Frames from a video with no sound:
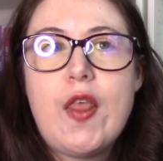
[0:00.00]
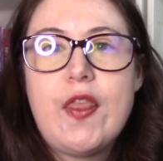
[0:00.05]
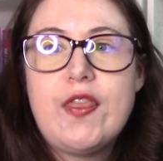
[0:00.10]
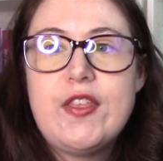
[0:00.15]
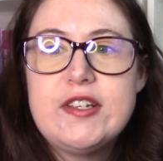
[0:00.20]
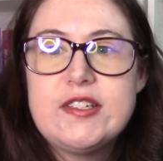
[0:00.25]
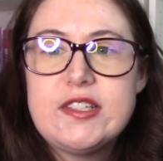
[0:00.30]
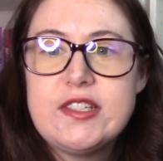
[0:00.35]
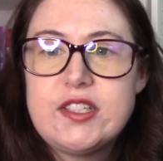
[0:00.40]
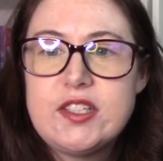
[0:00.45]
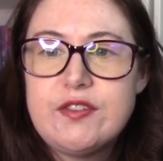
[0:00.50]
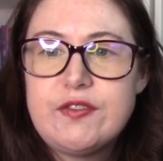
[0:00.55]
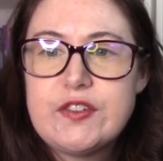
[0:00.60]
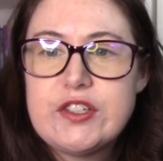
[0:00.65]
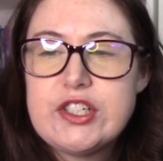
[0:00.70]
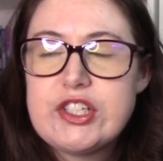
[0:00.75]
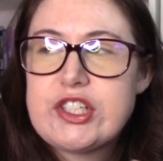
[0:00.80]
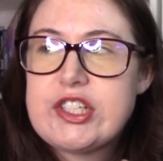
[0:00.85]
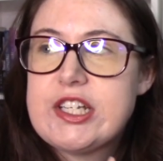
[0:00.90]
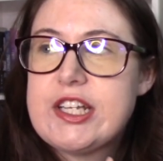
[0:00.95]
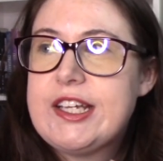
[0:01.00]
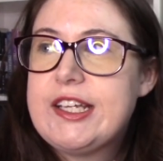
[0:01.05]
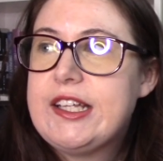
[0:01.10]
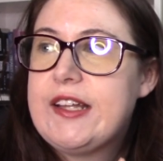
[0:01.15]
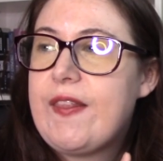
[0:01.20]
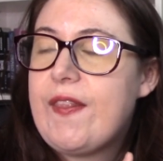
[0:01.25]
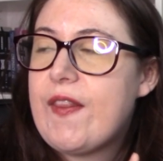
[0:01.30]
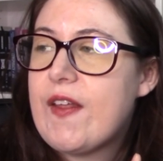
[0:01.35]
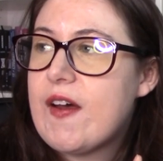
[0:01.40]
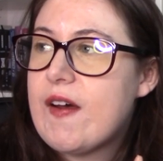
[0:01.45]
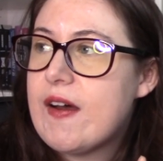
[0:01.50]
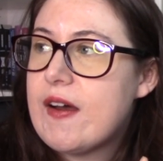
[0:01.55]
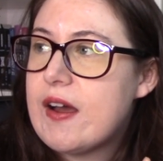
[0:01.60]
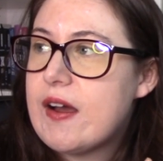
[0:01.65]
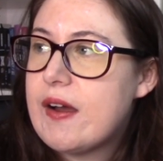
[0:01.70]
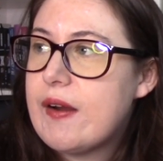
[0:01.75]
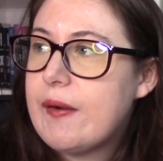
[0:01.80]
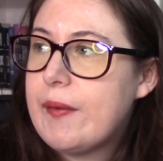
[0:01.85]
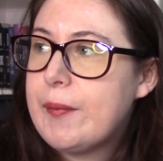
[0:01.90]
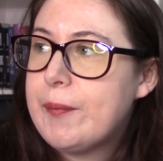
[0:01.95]
This is the first in the
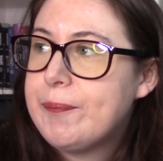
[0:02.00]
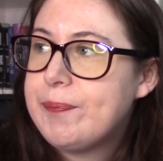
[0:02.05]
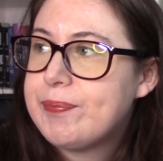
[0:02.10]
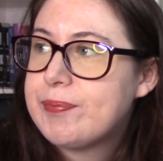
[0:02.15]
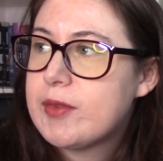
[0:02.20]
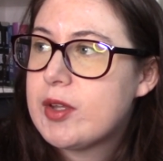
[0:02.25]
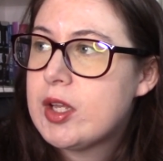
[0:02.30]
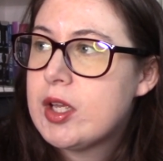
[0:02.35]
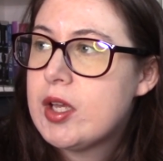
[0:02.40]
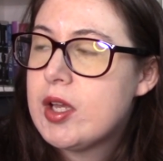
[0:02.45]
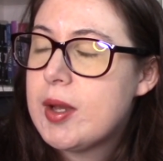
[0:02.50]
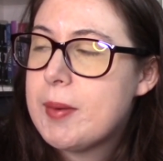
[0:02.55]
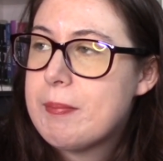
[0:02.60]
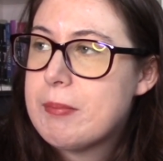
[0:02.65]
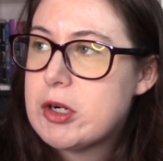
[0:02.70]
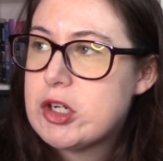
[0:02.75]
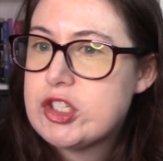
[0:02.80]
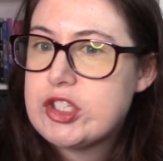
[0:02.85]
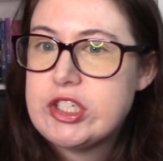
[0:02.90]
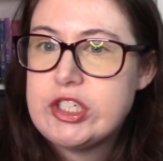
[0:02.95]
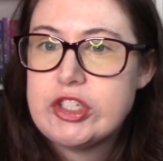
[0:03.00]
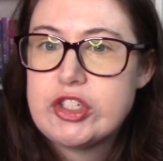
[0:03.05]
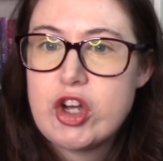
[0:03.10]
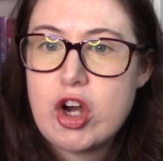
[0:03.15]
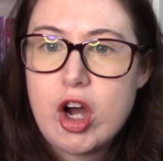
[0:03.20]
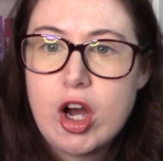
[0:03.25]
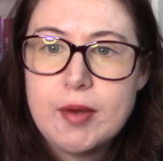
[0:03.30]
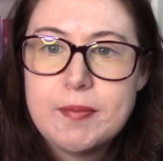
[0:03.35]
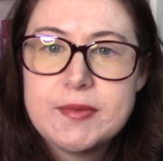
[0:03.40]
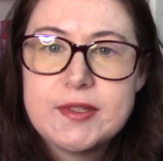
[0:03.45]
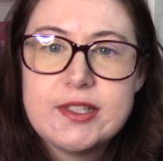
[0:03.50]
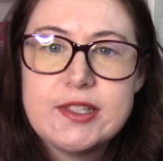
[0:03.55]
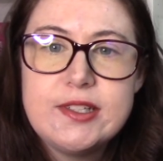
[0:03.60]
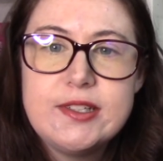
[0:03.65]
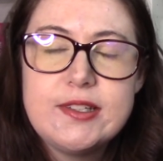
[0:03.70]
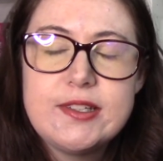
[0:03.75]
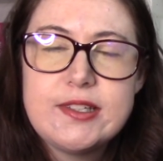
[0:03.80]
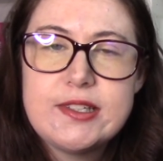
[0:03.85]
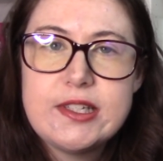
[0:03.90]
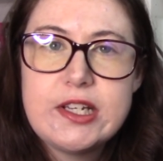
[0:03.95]
um, Mercy
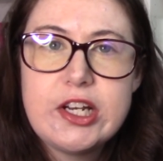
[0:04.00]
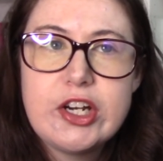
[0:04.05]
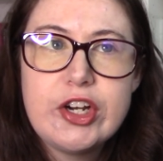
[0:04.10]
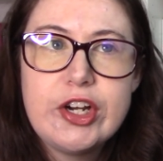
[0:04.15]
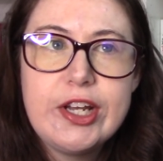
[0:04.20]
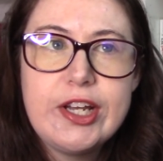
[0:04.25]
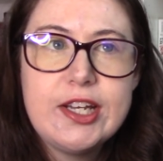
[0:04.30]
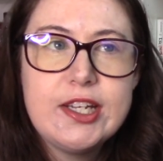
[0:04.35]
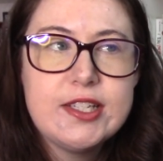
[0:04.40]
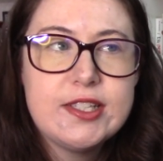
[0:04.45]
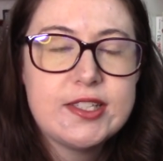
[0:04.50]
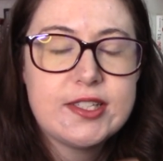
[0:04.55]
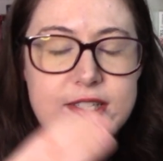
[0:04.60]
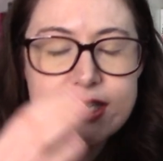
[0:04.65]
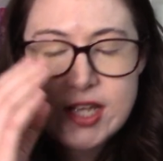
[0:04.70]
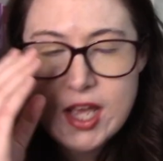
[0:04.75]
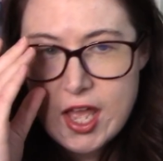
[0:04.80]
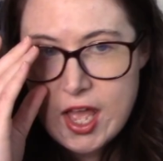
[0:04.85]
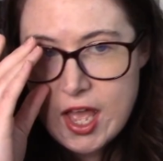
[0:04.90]
Thompson series.